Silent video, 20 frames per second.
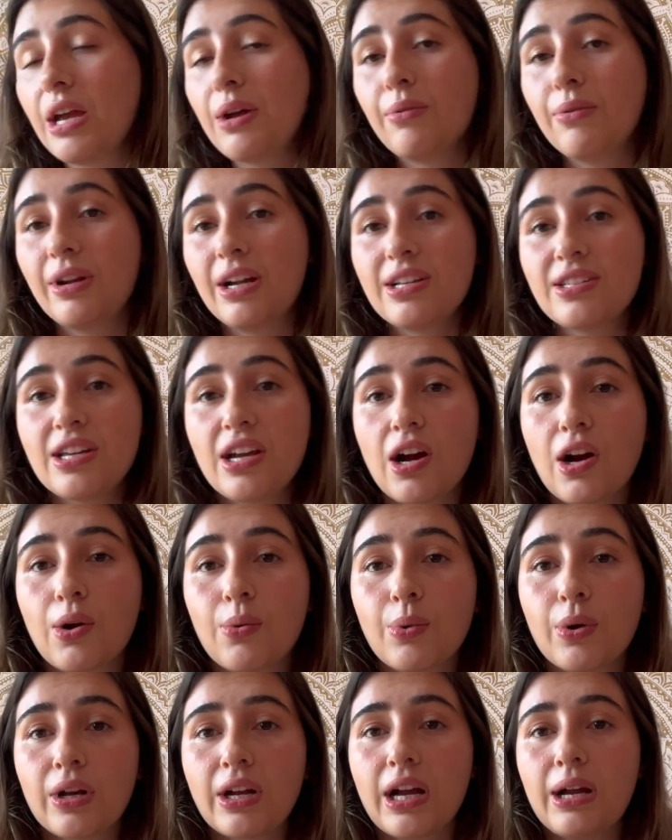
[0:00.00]
And when I say
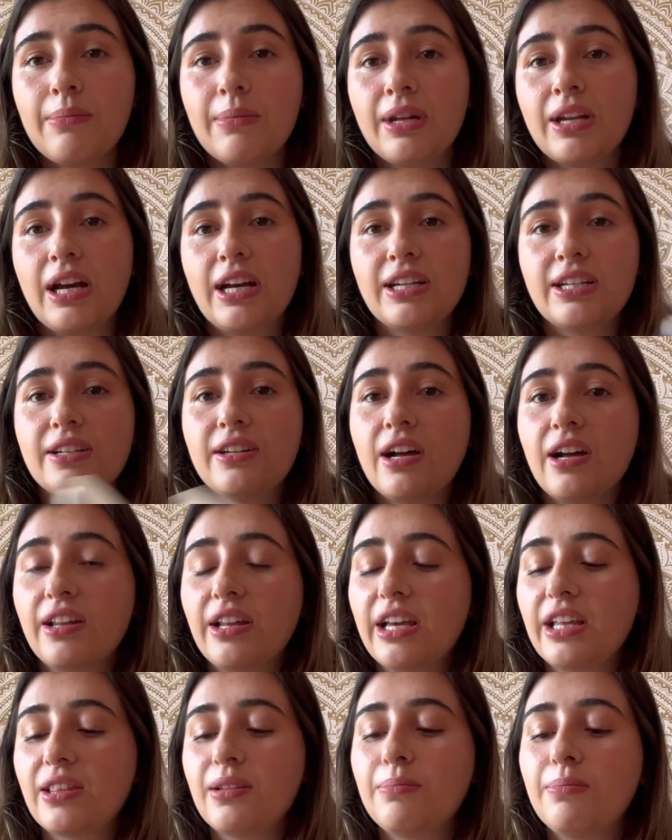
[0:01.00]
artwork, I mean I did not
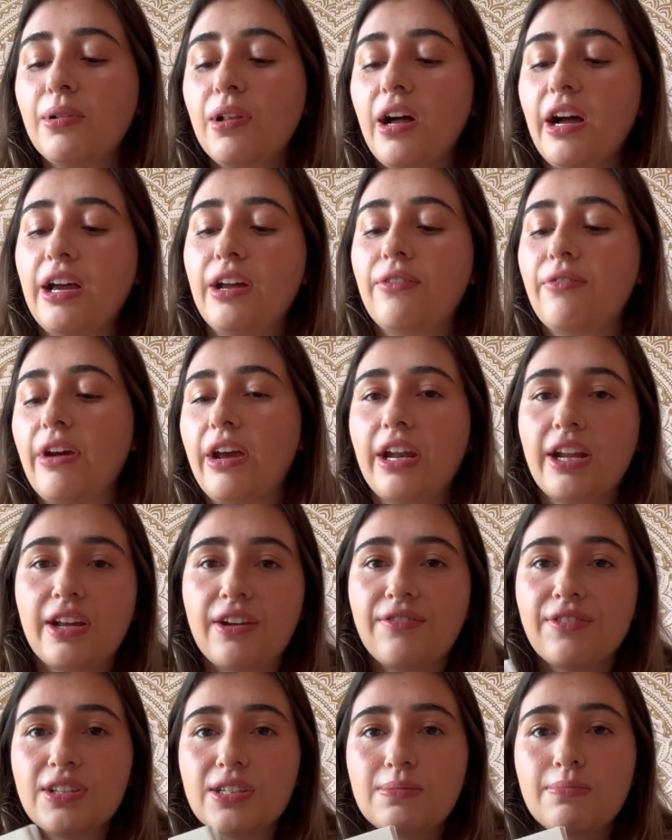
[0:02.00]
like the plot and writing
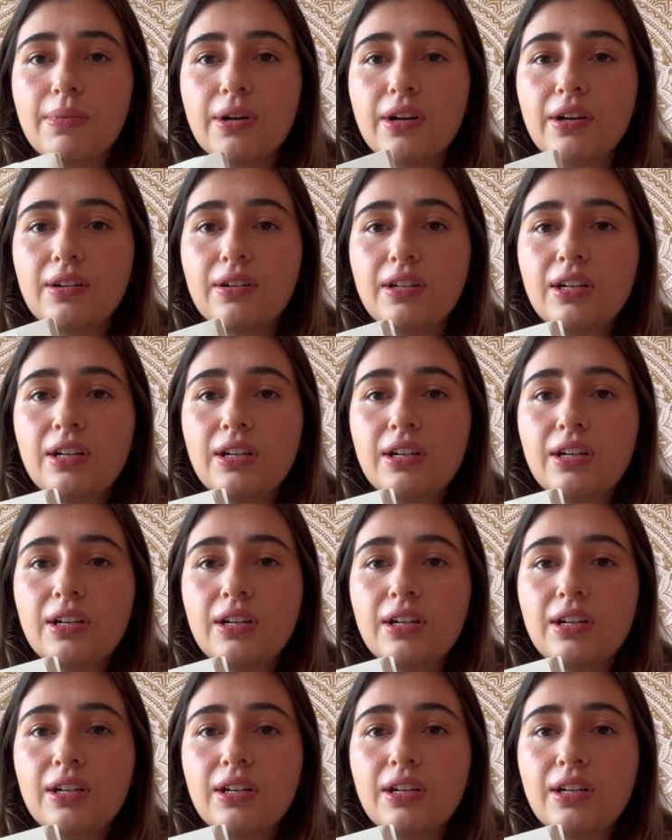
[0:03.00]
of this book.